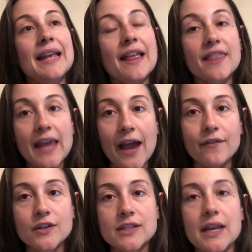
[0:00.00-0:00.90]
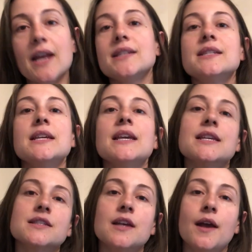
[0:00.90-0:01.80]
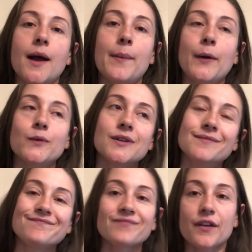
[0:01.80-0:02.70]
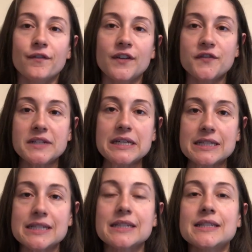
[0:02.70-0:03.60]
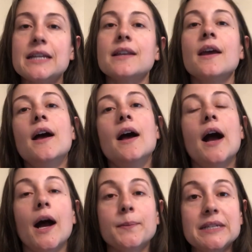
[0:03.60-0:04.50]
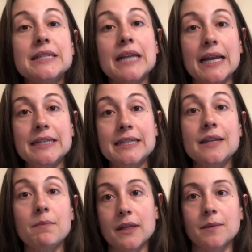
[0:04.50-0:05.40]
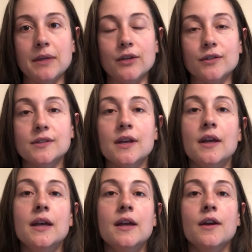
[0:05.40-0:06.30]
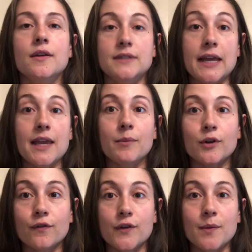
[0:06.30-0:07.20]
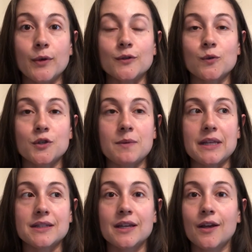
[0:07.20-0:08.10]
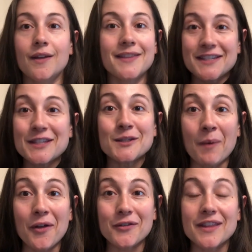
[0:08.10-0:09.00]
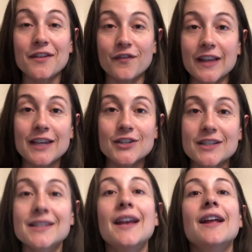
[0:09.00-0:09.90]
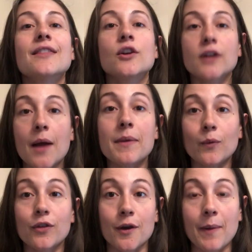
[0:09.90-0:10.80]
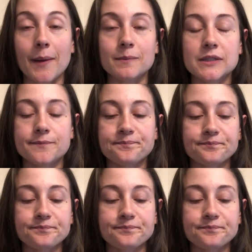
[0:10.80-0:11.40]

The average that I see is about 15 to 16 up to 19 millimeters diameter for nipples, which means this is smaller than the flanges that are coming with our pumps.